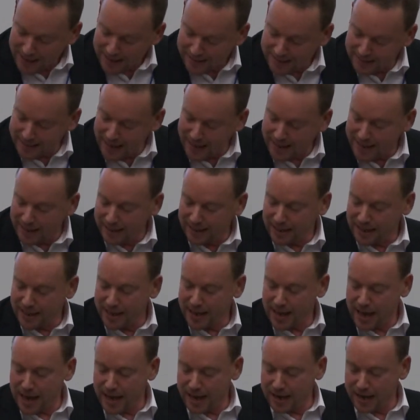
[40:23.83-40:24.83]
Secondly,
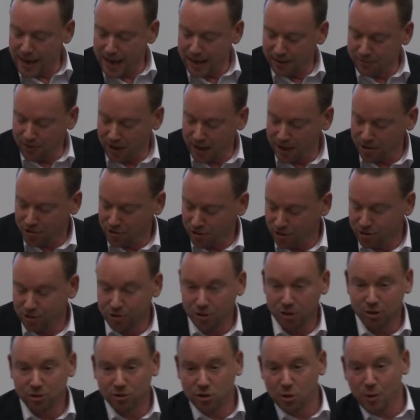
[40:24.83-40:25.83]
in, in relation
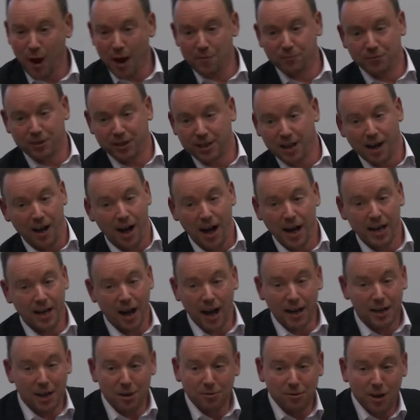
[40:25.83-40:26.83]
to, to Africa,
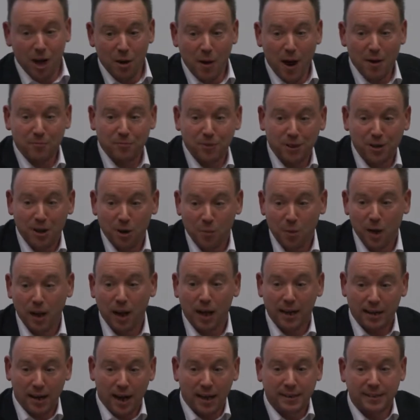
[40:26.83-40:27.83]
I, I don't know Africa well.
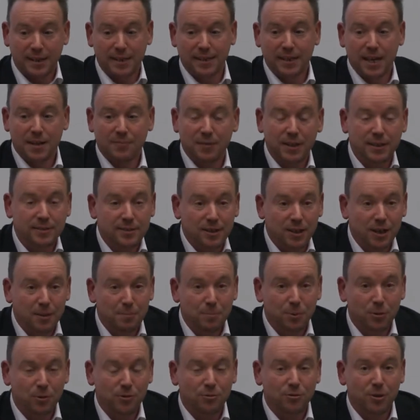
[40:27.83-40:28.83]
I, I did give
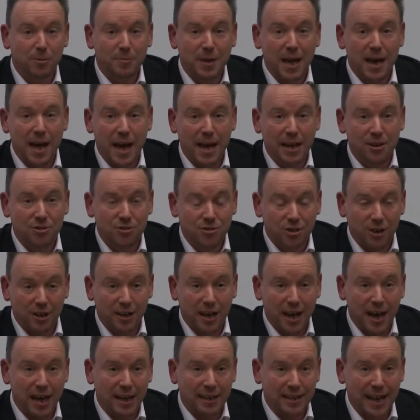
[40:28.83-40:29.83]
examples from
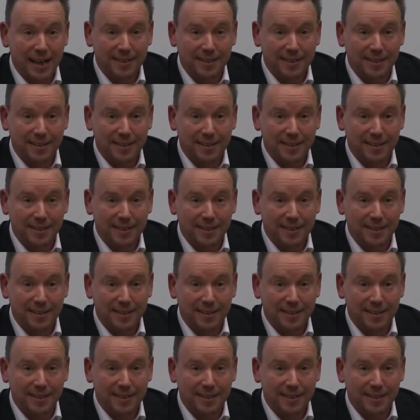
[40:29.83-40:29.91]
Asia and